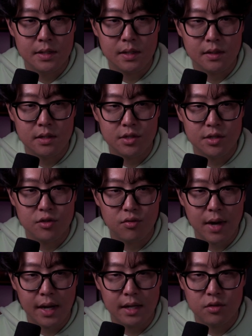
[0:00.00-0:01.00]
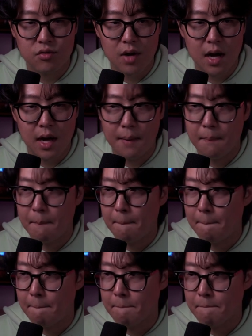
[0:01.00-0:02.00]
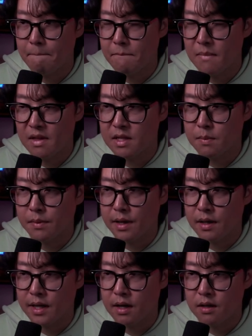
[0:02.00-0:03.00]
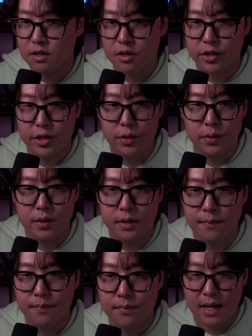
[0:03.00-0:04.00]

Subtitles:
So I'm going to just drag and drop this player character node.